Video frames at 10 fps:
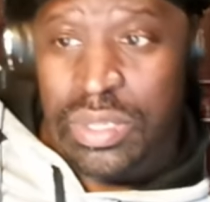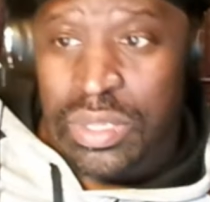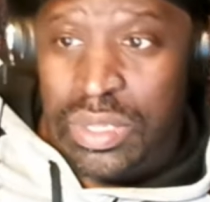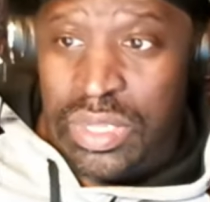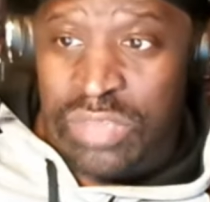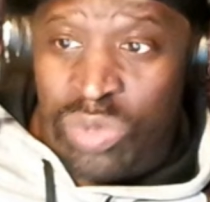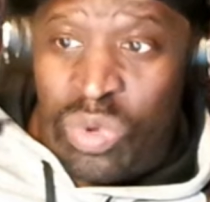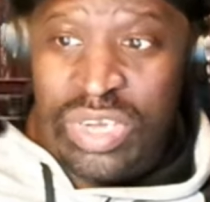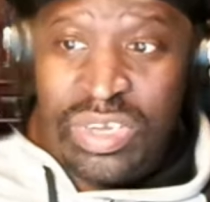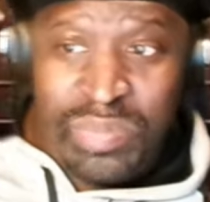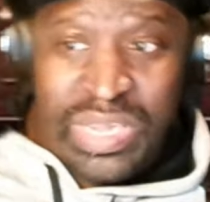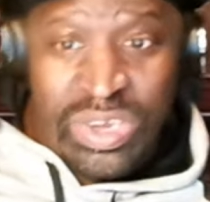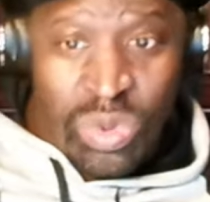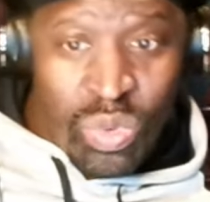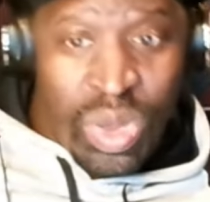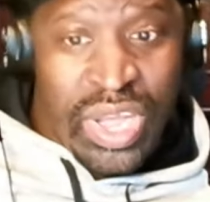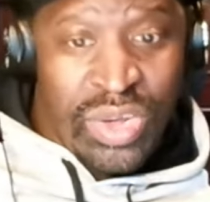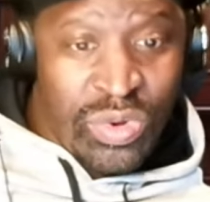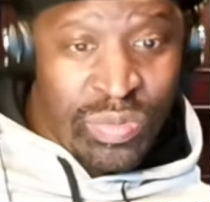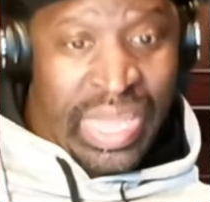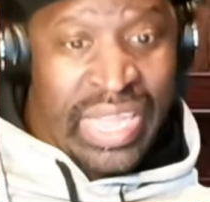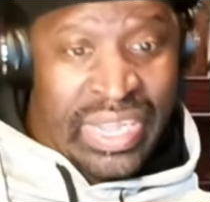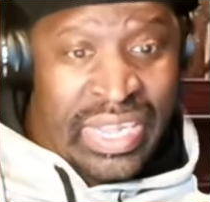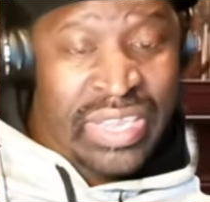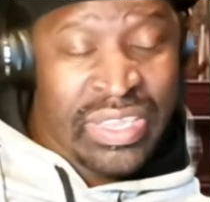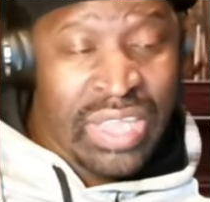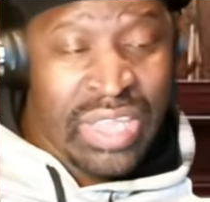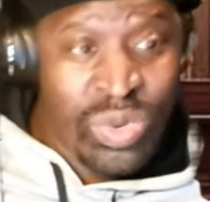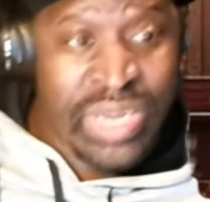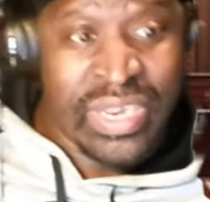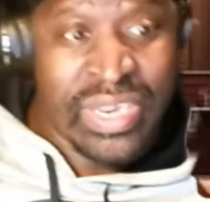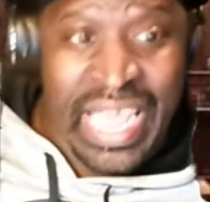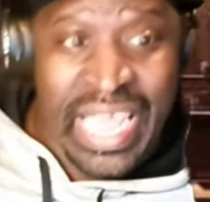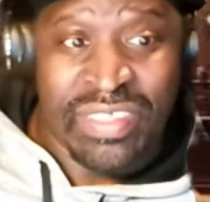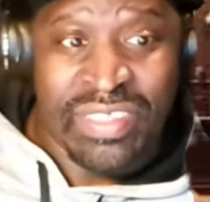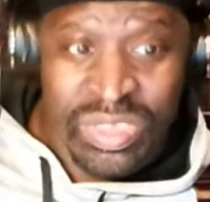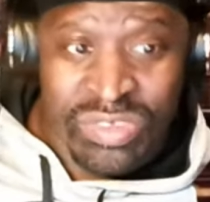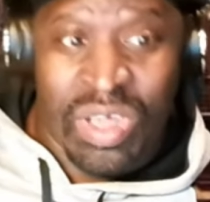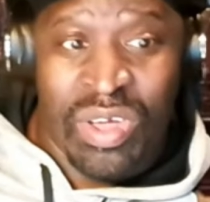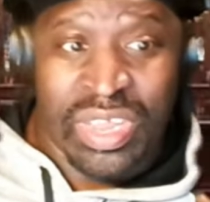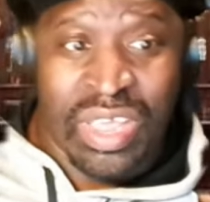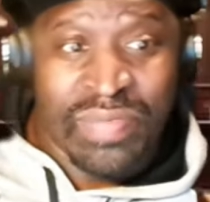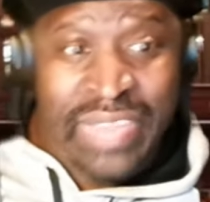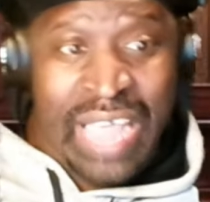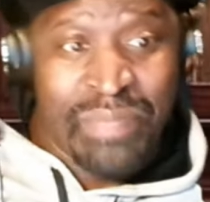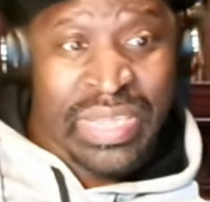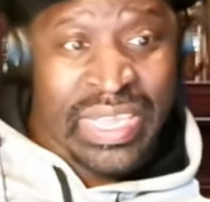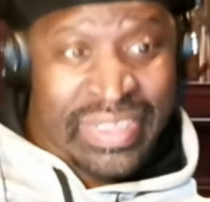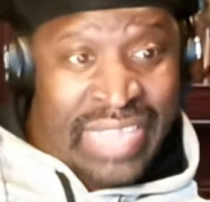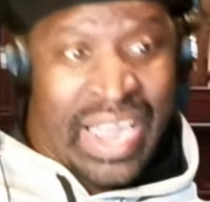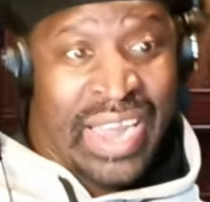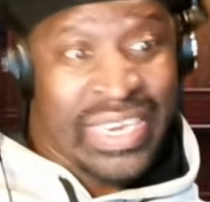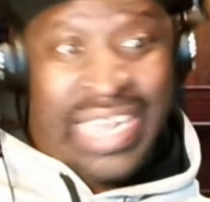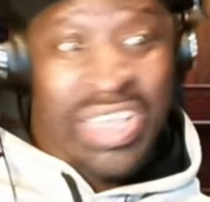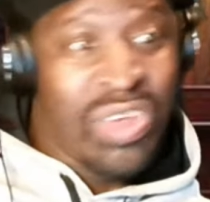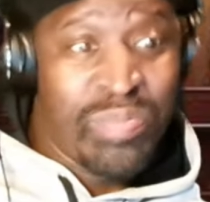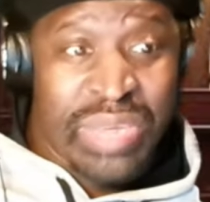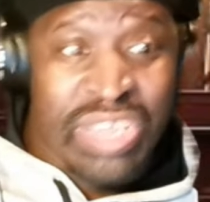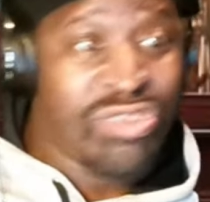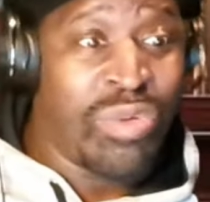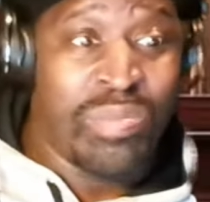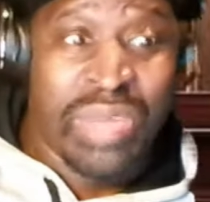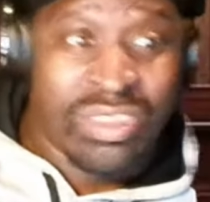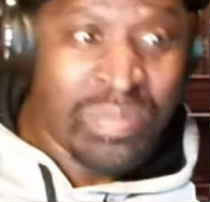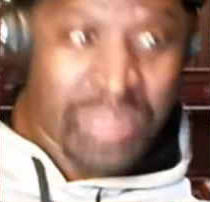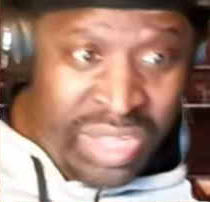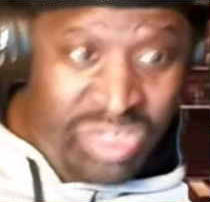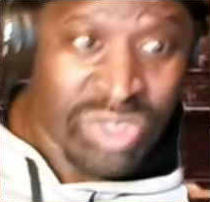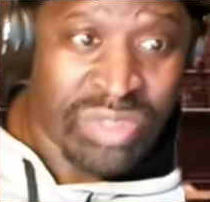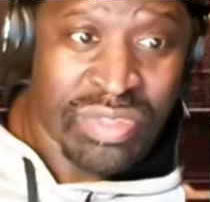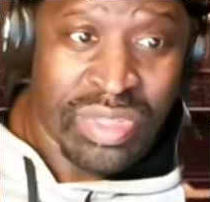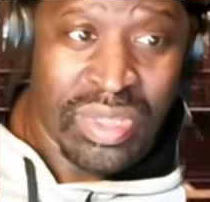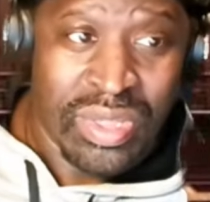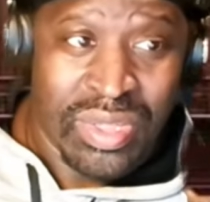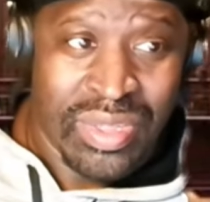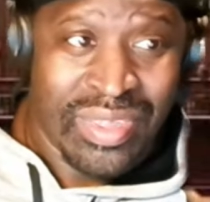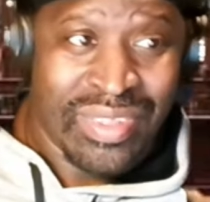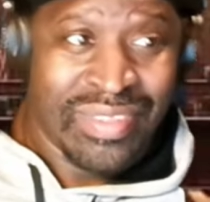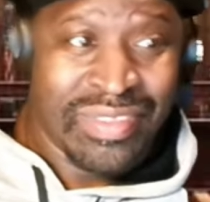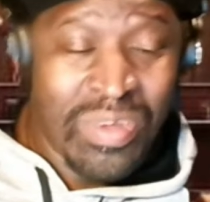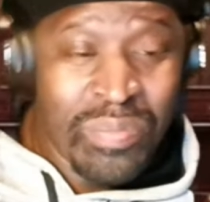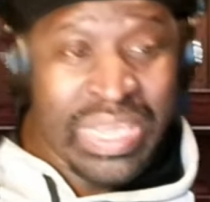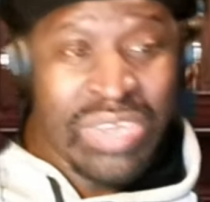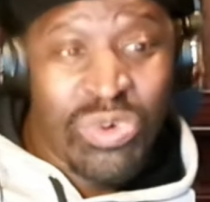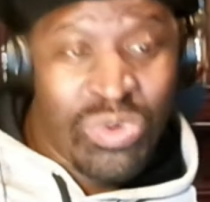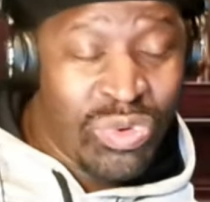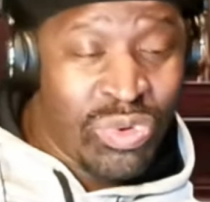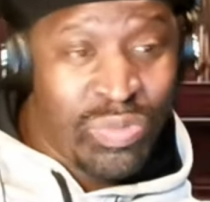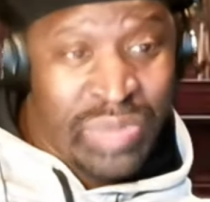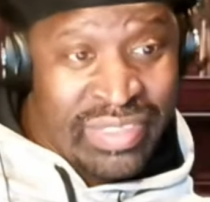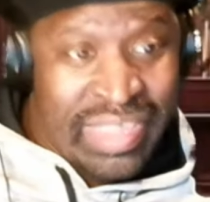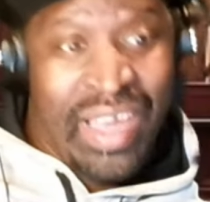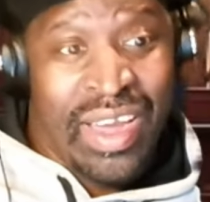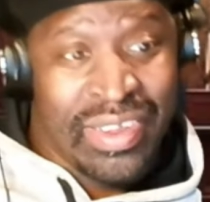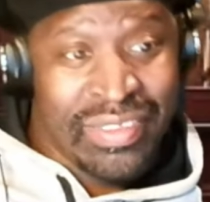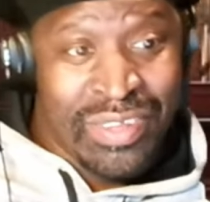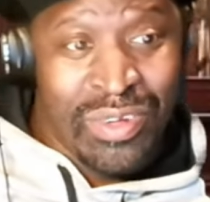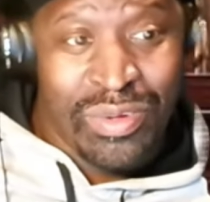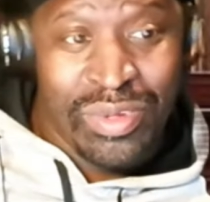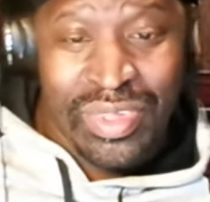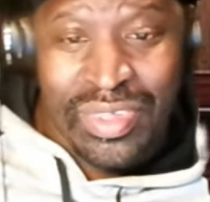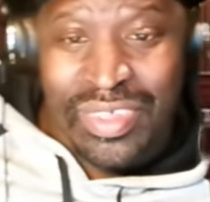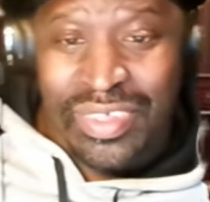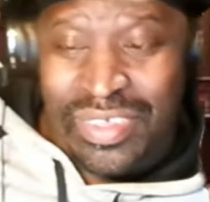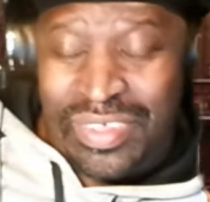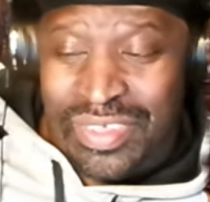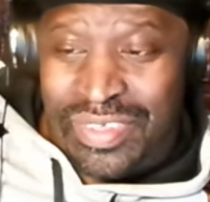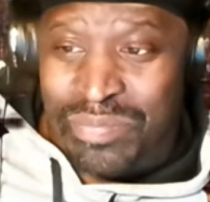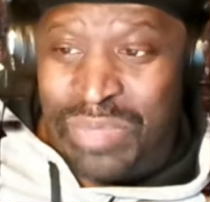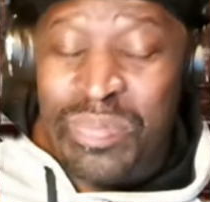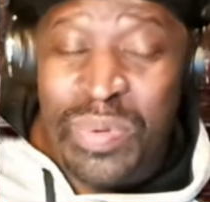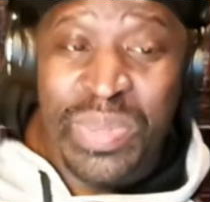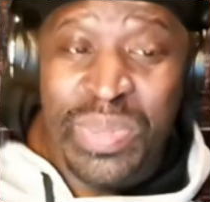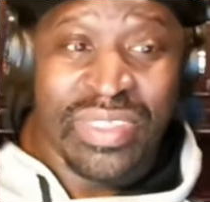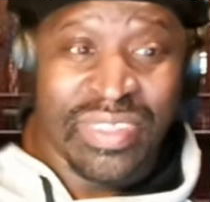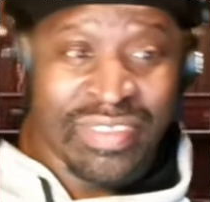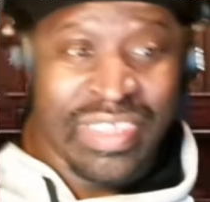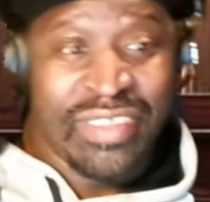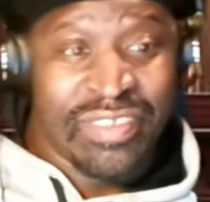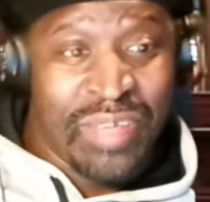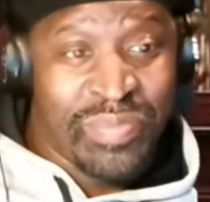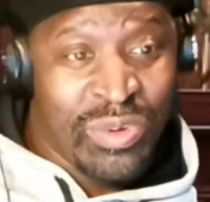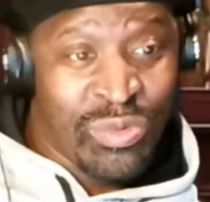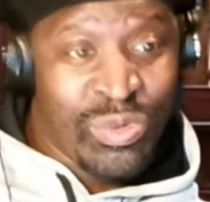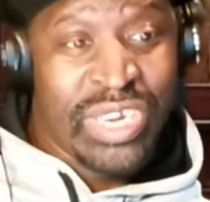is going to be the one who may end up winning as a result of not being tired. It ain't gonna be so much the punches. It's gonna be who who be tired. So be prepared to see something real